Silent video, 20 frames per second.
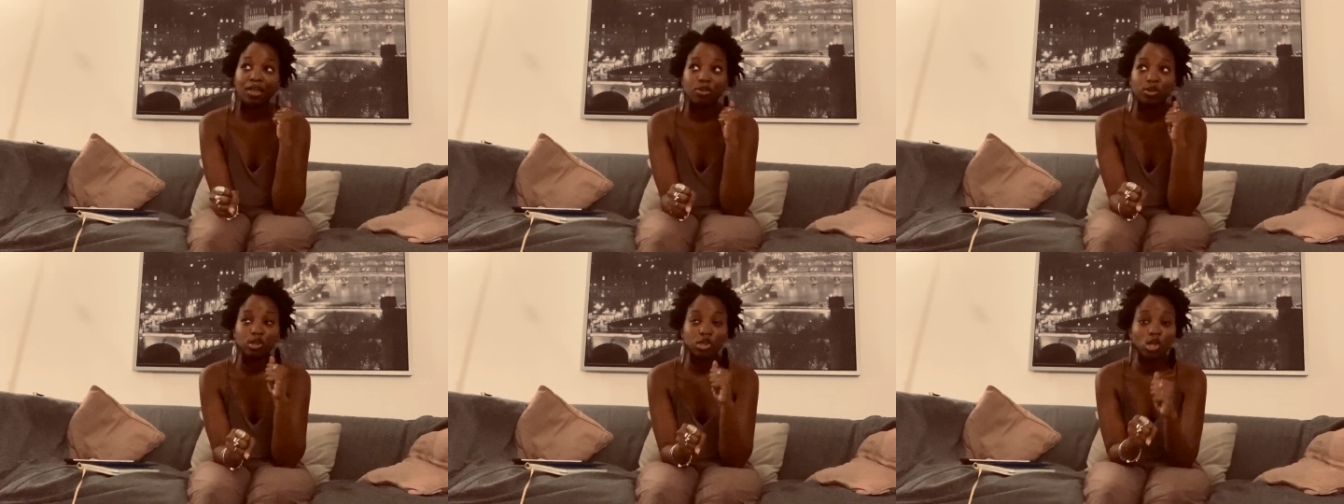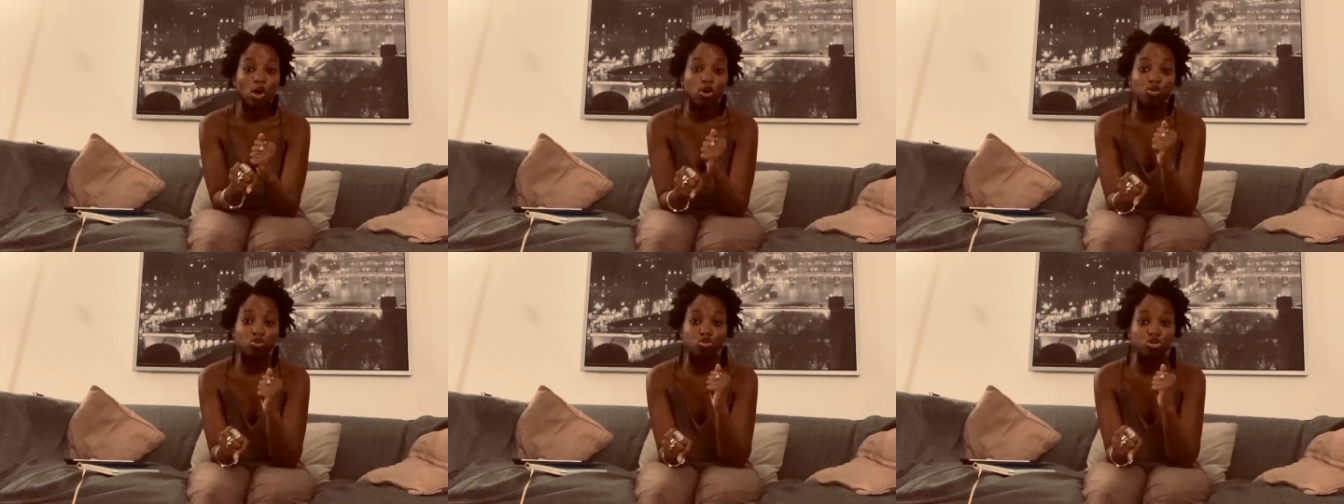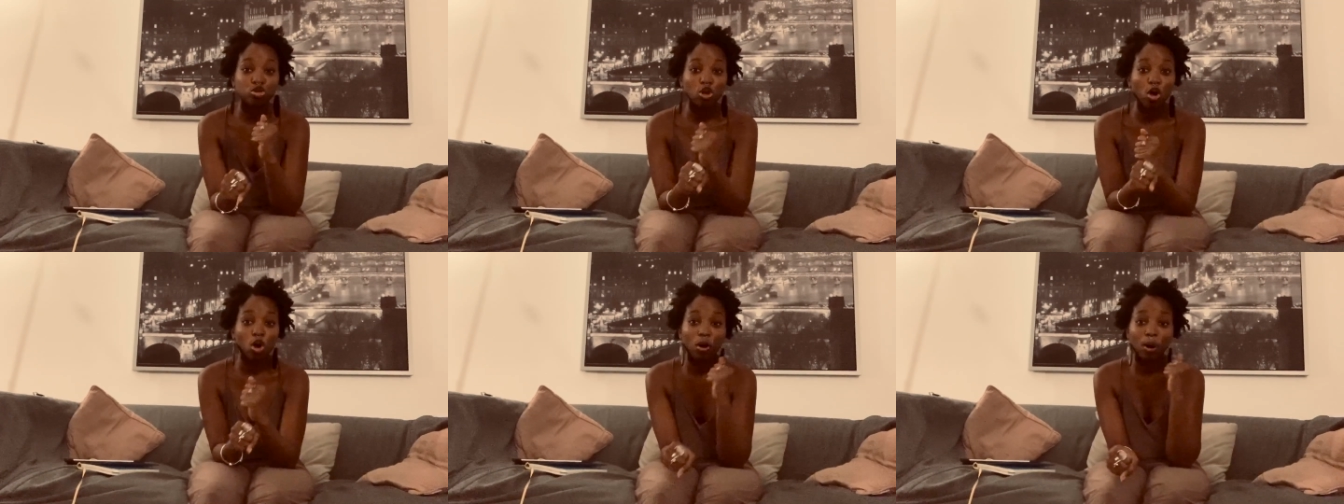
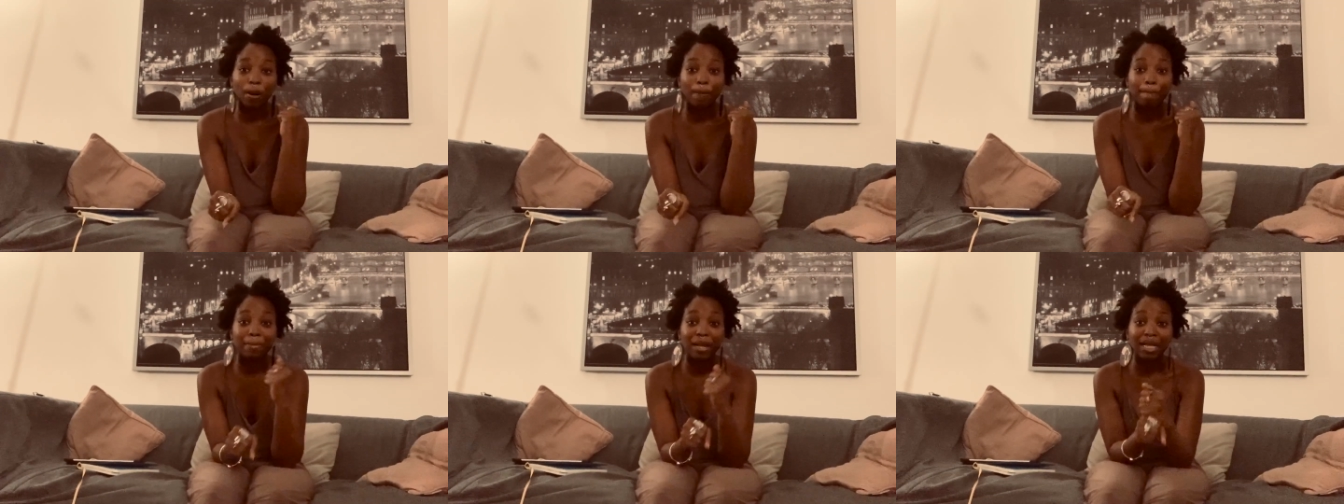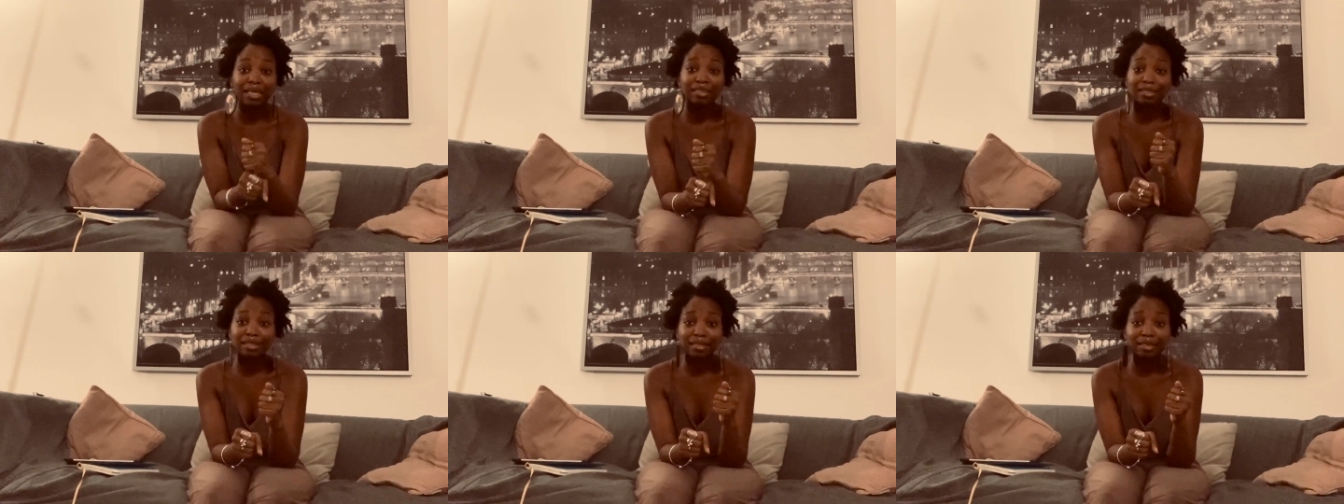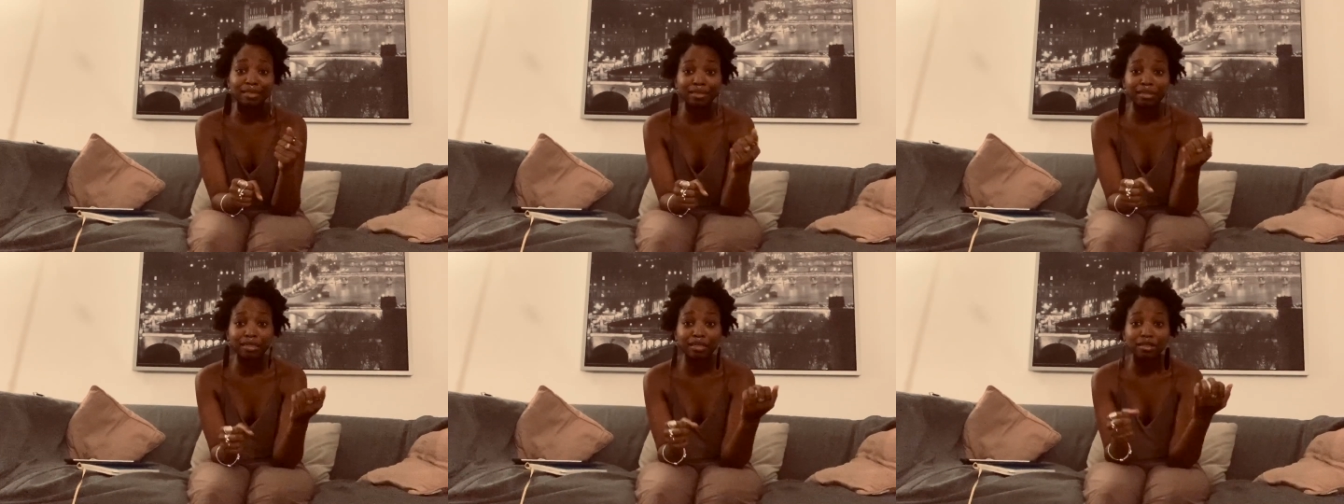those are
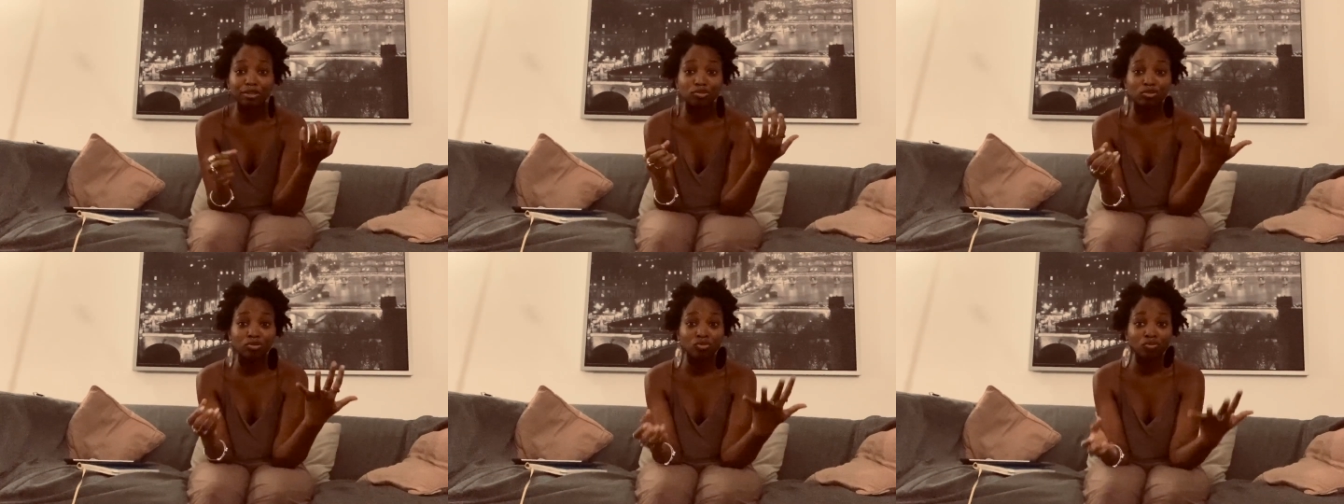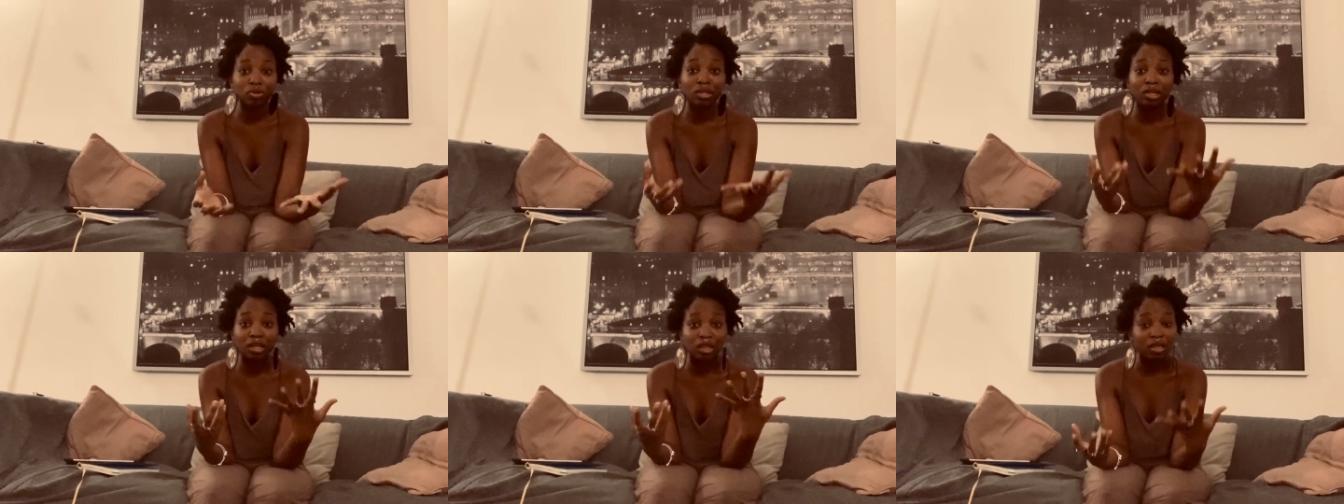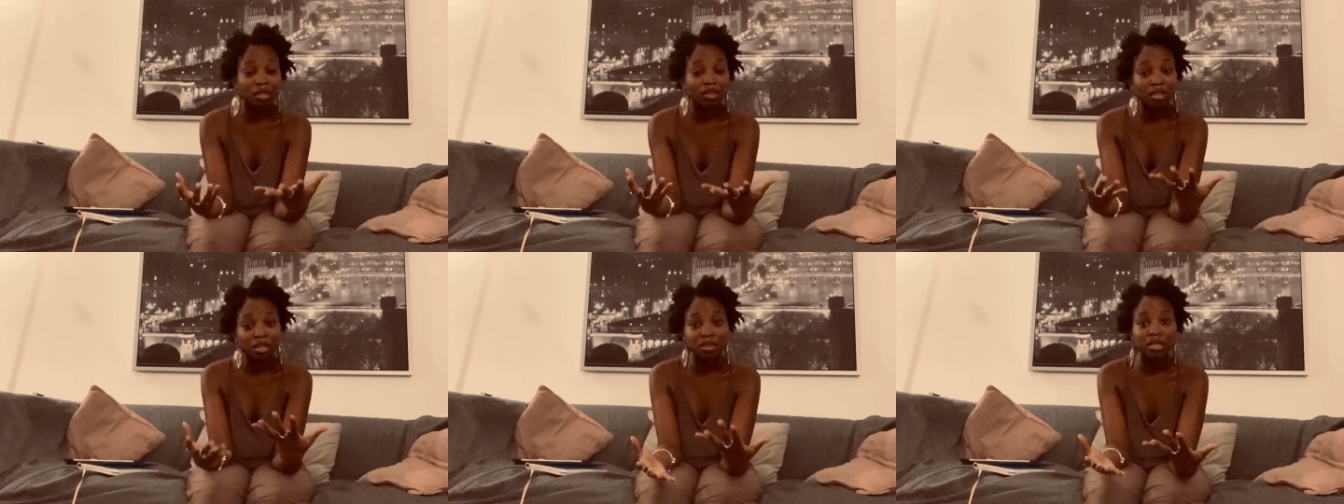basically
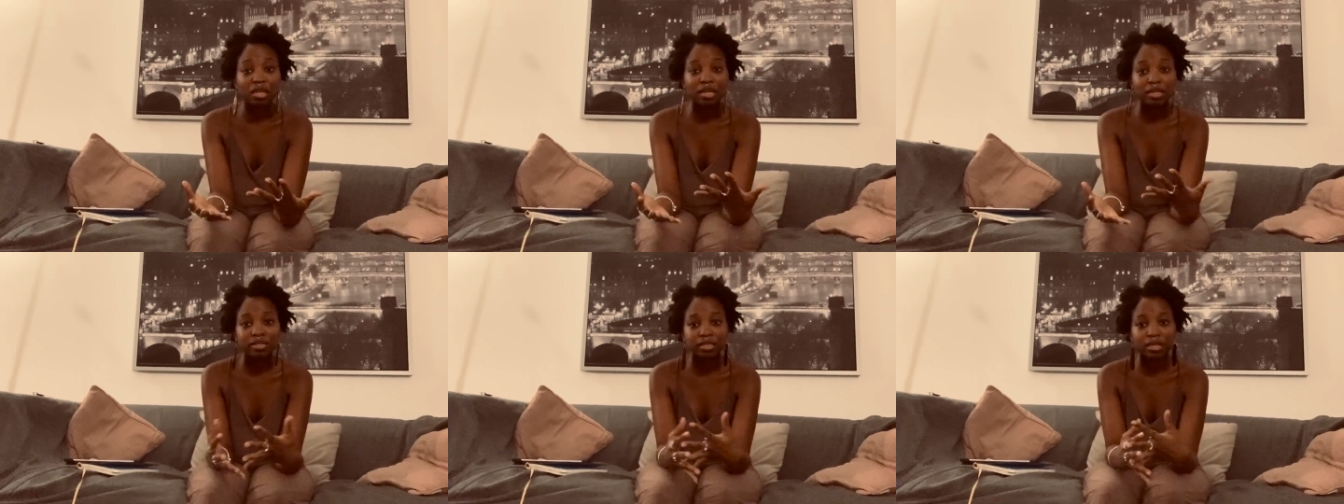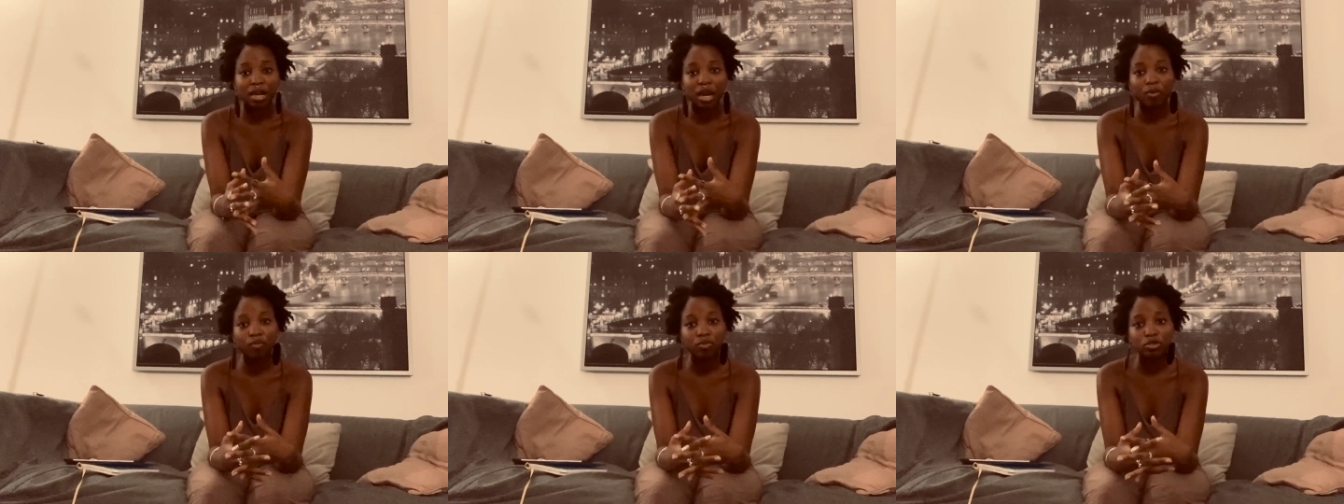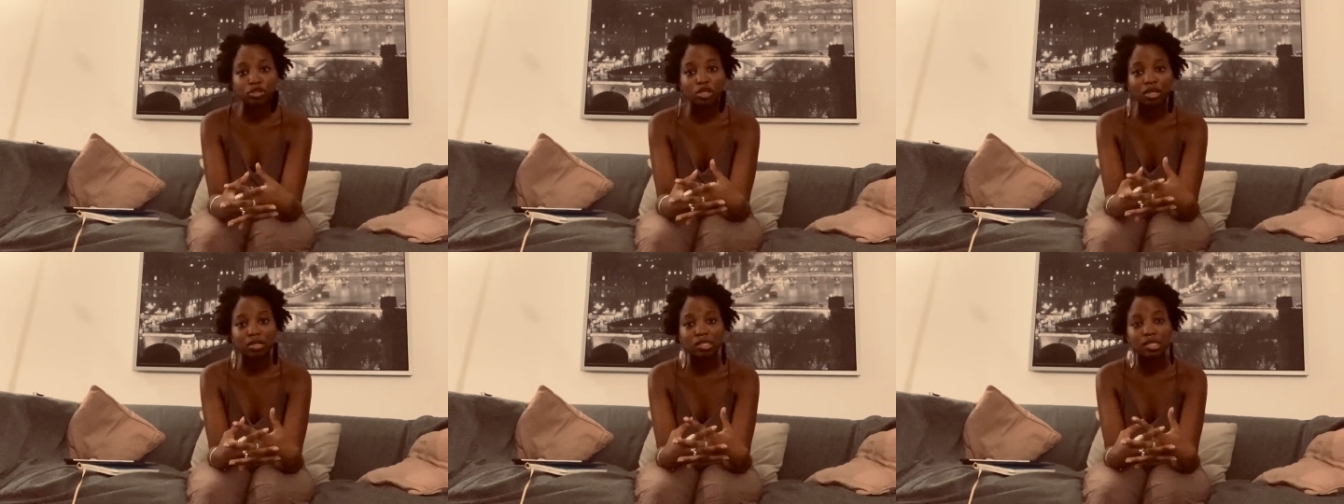really the things that I
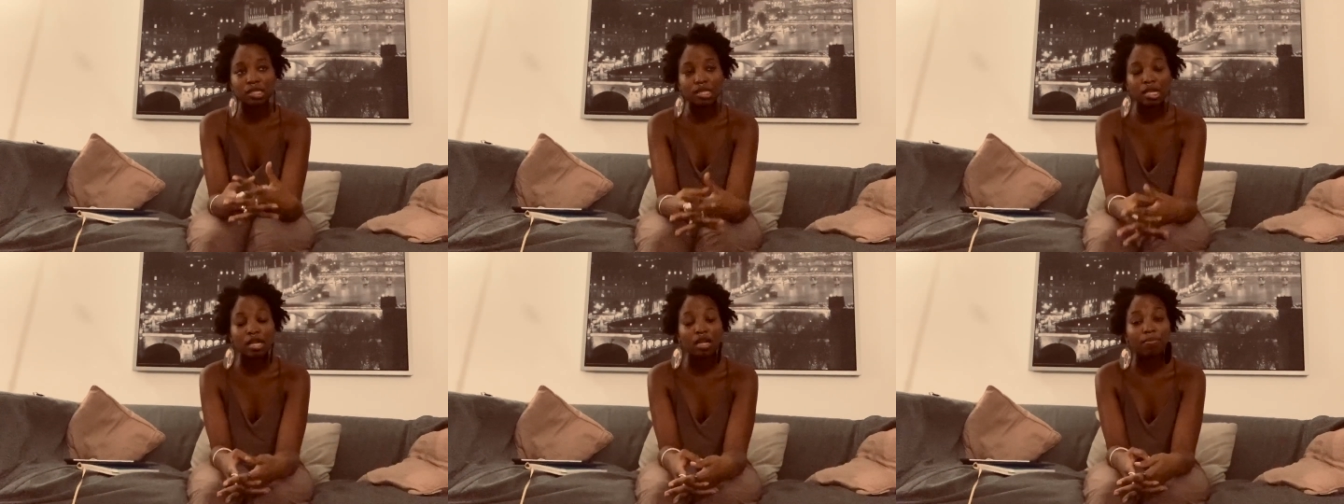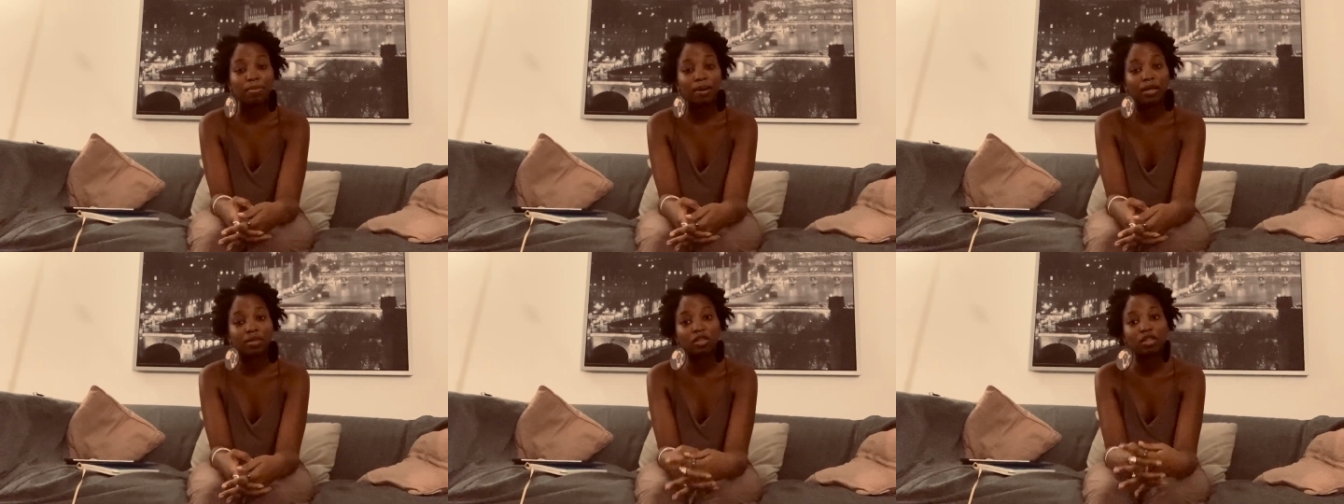want y'all to think about,